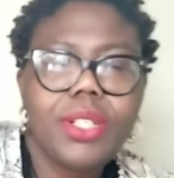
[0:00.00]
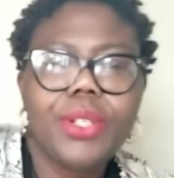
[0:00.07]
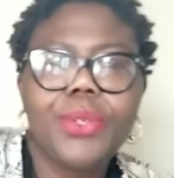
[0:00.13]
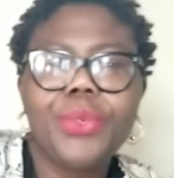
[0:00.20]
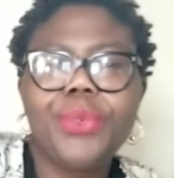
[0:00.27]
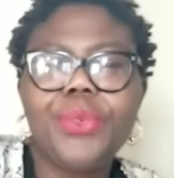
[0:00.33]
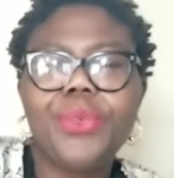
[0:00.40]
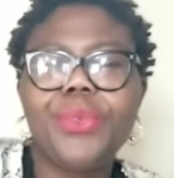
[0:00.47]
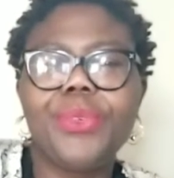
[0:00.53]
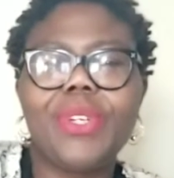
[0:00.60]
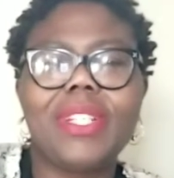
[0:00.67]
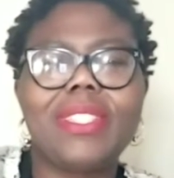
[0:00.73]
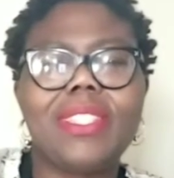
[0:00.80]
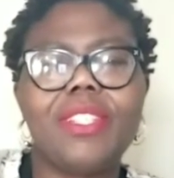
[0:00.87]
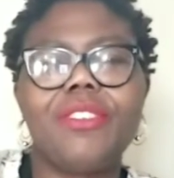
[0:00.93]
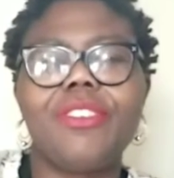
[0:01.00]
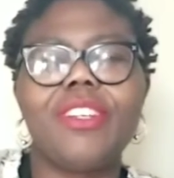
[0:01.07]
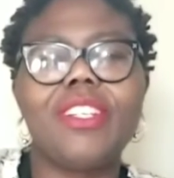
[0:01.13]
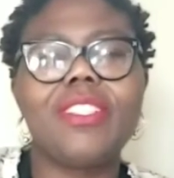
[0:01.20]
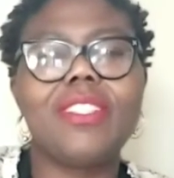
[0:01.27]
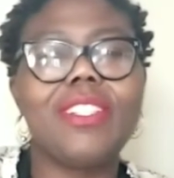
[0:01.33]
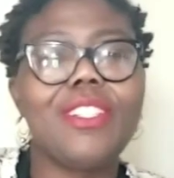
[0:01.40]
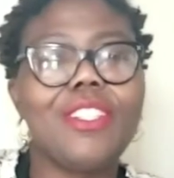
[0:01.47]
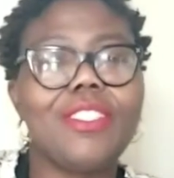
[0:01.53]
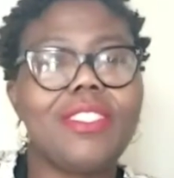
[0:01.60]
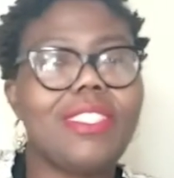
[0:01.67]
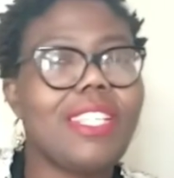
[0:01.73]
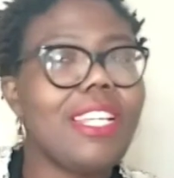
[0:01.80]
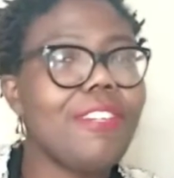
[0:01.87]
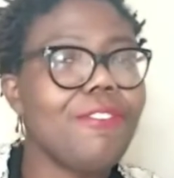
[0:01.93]
ooh i said trusting
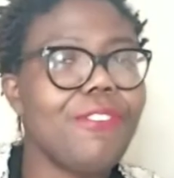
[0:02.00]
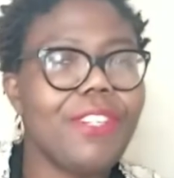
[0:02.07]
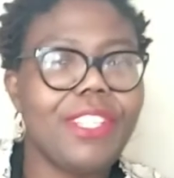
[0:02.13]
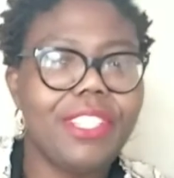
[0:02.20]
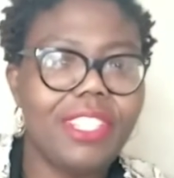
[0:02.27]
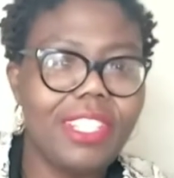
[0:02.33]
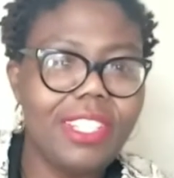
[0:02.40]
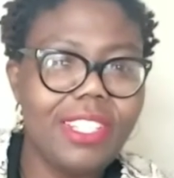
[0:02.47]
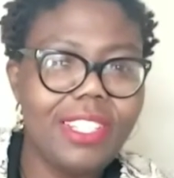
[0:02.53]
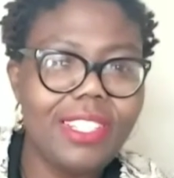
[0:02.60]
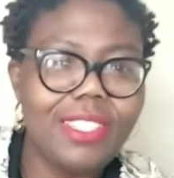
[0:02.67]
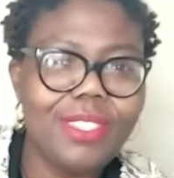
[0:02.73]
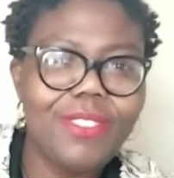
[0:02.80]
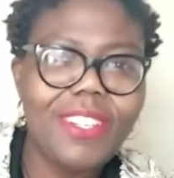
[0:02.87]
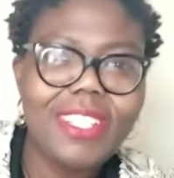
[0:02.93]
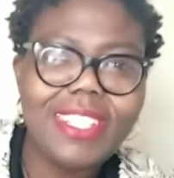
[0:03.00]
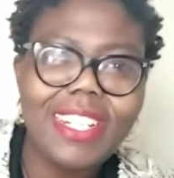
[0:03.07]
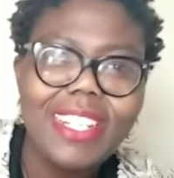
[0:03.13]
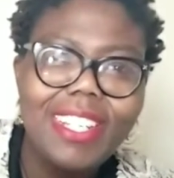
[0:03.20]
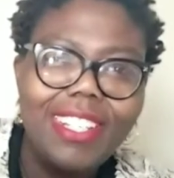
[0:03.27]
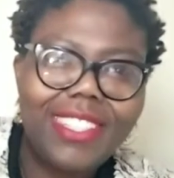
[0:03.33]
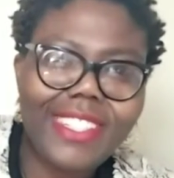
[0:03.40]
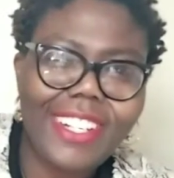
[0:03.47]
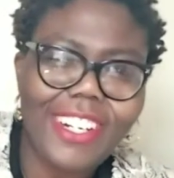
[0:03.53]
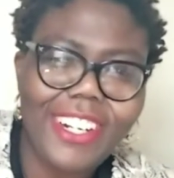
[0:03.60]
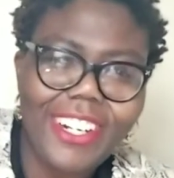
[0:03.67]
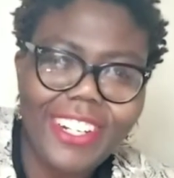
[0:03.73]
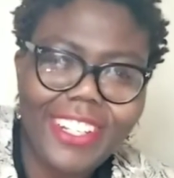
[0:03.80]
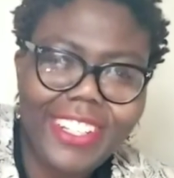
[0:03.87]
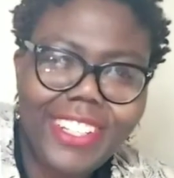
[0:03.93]
yourself and this was the next
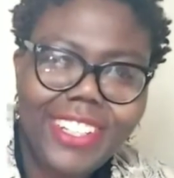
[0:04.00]
card